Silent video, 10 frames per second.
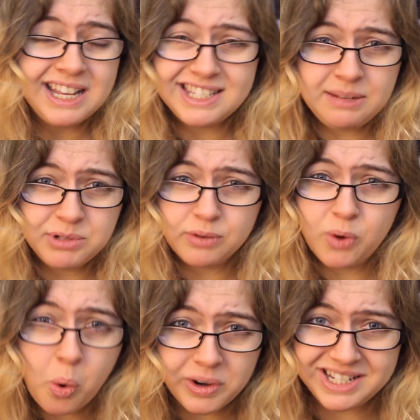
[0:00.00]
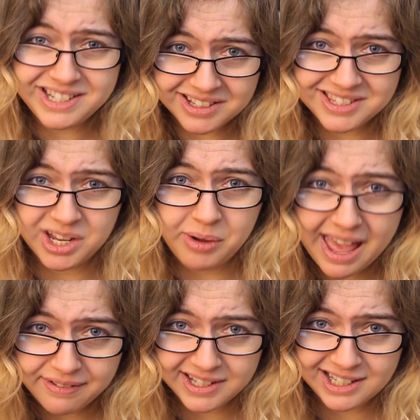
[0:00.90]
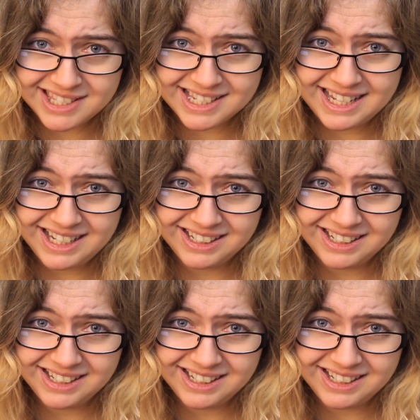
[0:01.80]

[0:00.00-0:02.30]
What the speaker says: seems to have already done so effortlessly.